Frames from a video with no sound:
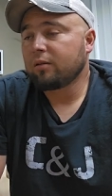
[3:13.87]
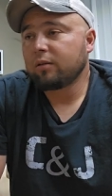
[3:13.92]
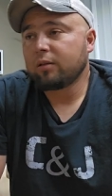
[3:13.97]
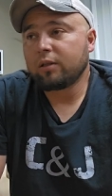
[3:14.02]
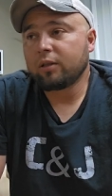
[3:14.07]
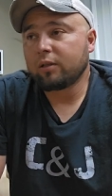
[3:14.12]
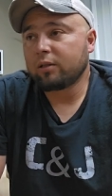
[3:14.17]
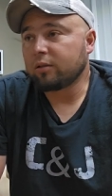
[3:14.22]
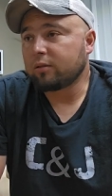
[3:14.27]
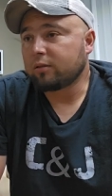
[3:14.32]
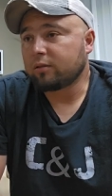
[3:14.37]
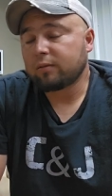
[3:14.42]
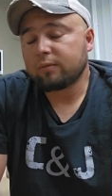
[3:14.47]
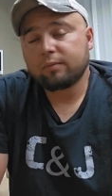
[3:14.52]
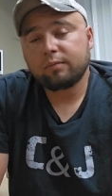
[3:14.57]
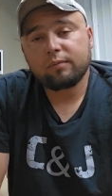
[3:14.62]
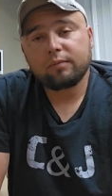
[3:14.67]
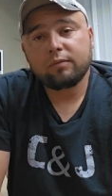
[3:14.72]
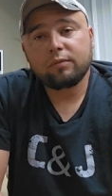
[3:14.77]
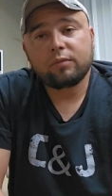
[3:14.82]
You just
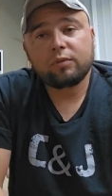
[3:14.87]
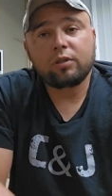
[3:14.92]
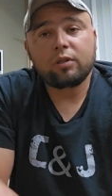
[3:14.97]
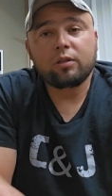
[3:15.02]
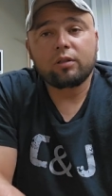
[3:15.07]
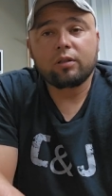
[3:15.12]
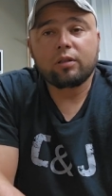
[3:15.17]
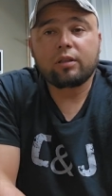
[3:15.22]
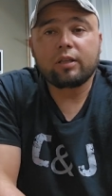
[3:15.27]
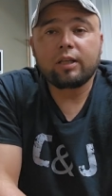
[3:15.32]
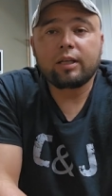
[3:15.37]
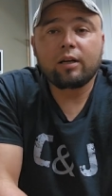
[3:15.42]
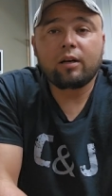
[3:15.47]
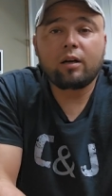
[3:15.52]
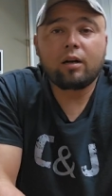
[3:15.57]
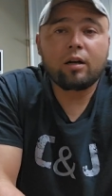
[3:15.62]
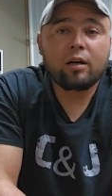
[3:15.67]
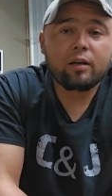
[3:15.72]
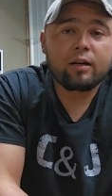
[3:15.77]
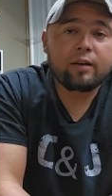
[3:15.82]
turn the thing
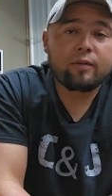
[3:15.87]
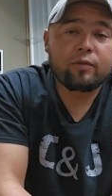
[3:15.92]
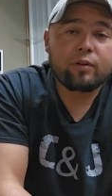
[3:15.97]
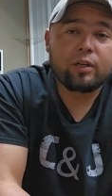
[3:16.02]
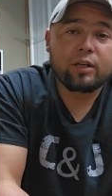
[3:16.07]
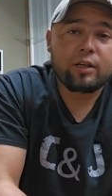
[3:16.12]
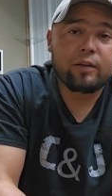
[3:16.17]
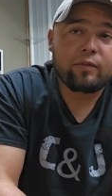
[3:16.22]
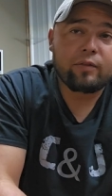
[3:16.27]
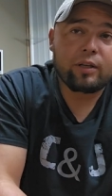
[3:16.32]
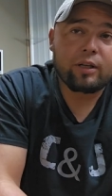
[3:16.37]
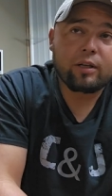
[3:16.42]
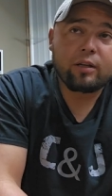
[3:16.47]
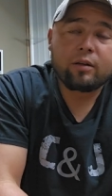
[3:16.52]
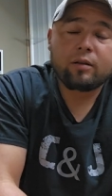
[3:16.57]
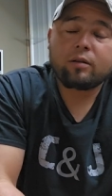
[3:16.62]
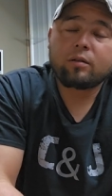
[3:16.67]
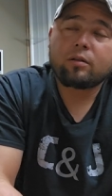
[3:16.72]
on every evening.